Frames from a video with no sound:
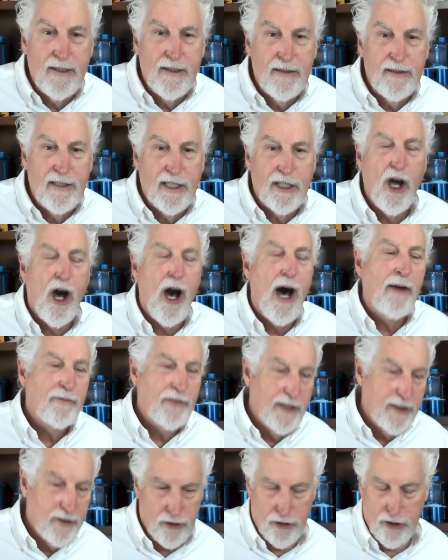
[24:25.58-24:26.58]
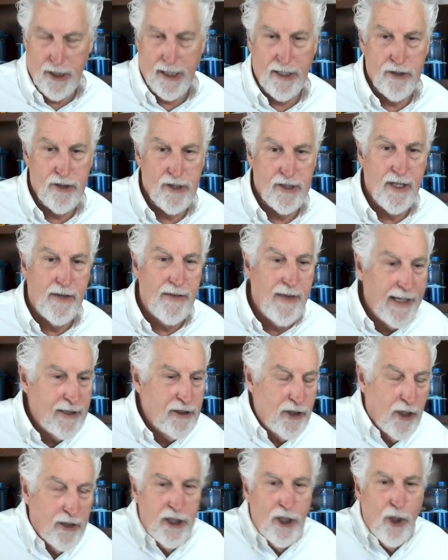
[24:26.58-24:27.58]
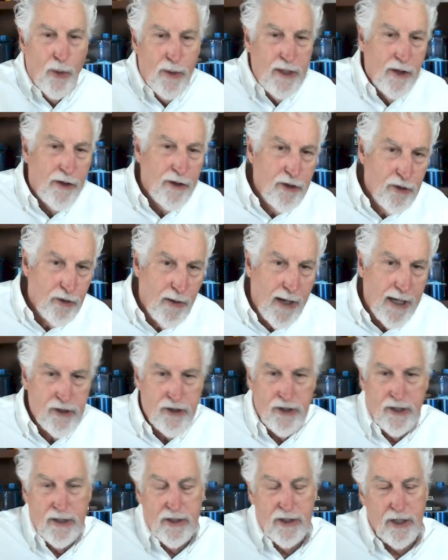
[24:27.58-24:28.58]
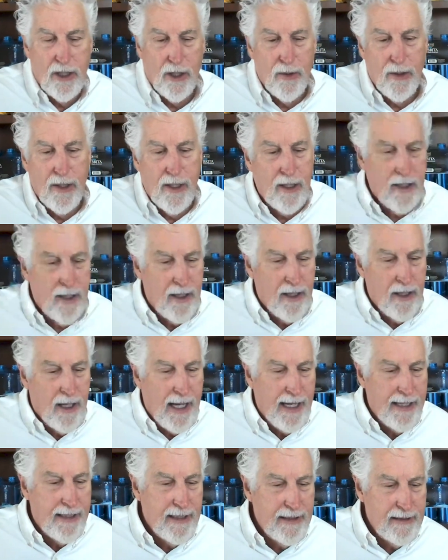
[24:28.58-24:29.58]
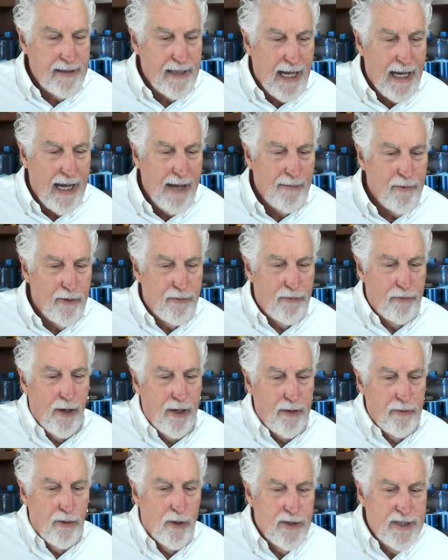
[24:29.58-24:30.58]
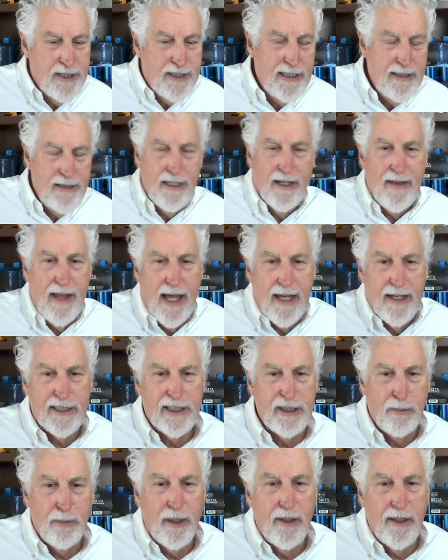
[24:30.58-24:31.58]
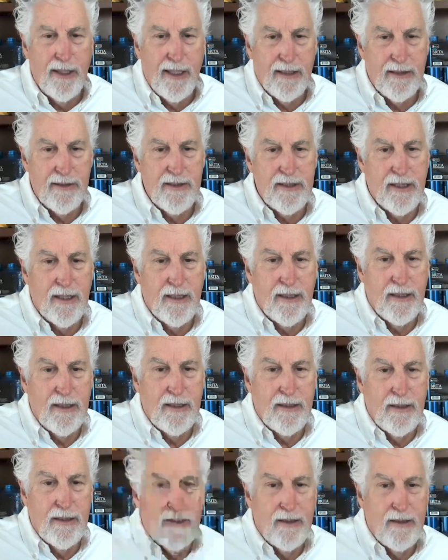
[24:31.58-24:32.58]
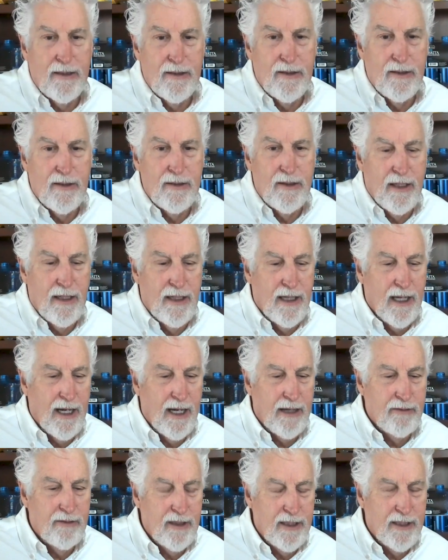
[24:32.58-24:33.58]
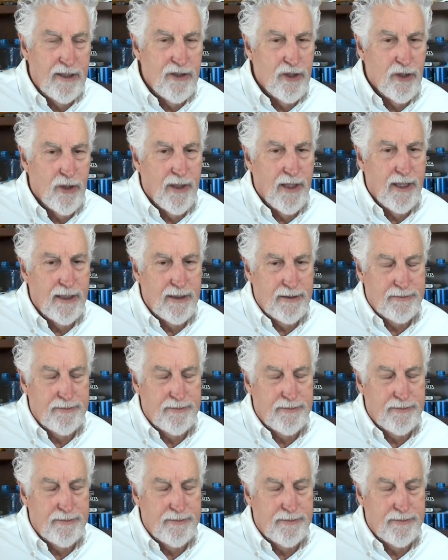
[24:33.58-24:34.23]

The confidence changes, and they start to go another direction. So I have a front row seat to that experience, and I really enjoy that.